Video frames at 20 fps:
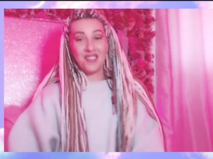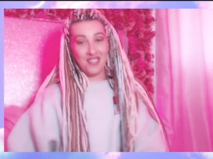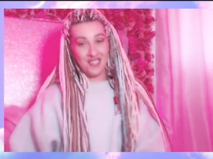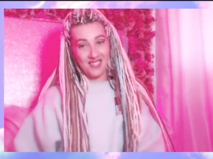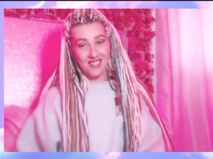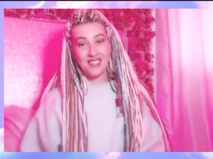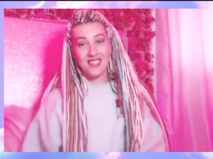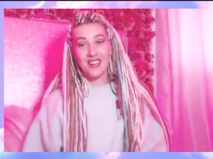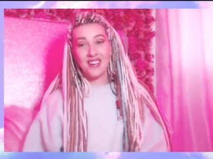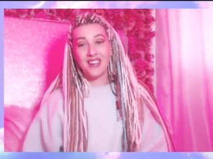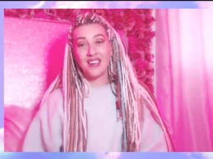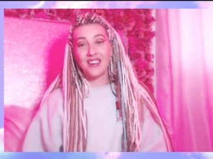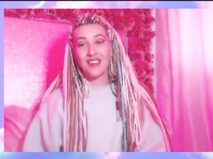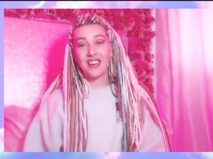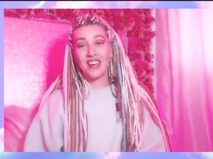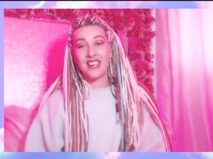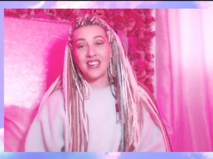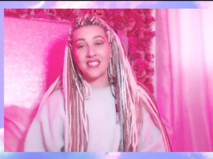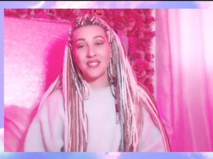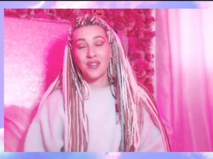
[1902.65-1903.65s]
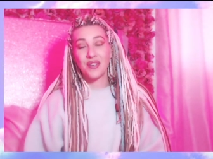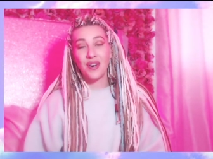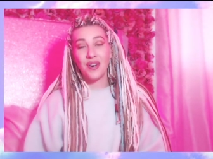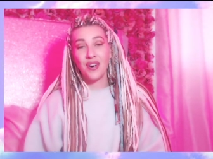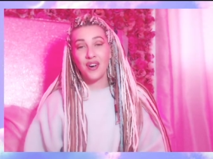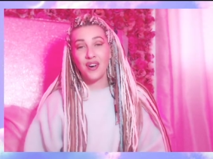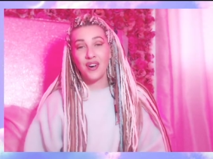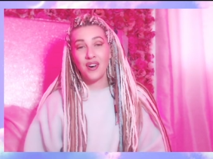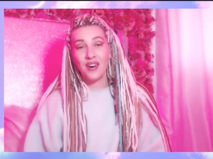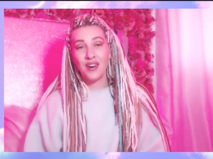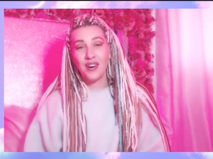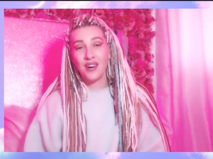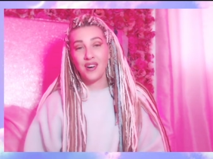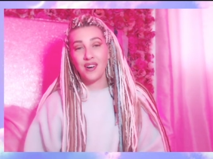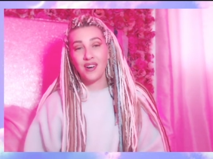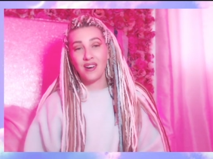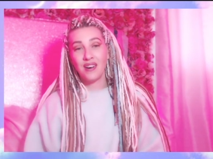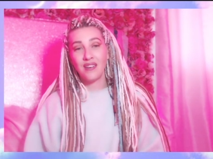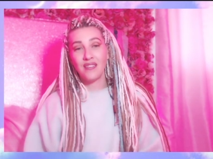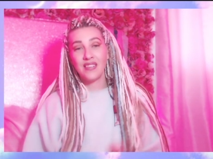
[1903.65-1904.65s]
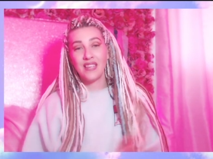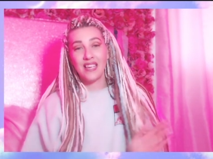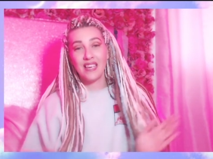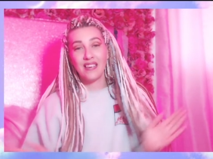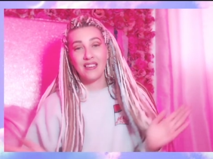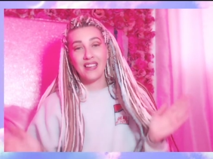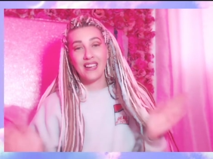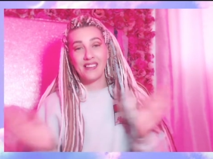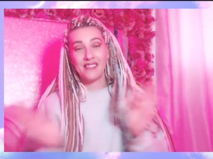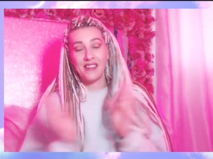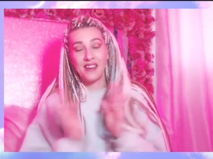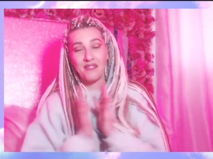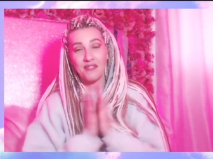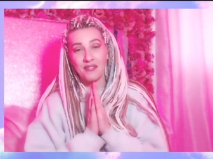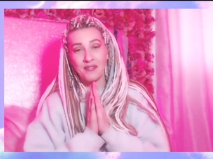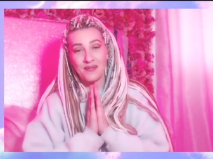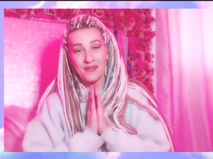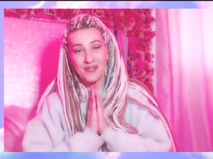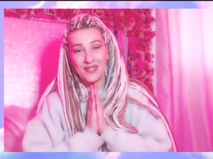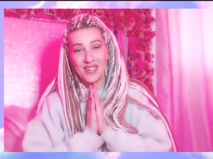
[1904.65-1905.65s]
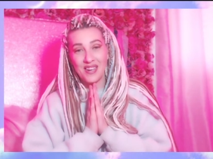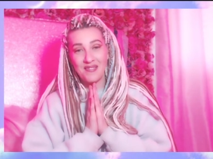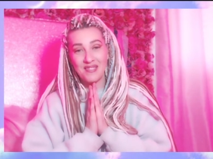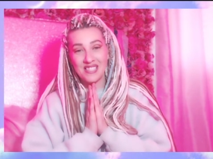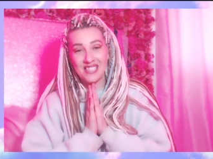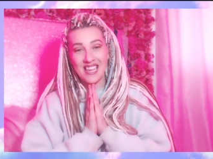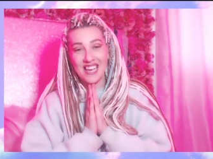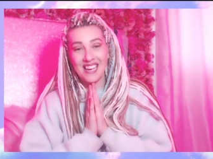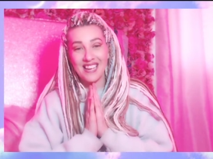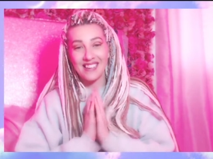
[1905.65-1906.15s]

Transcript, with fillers: Sending you guys all the healing love. Namaste.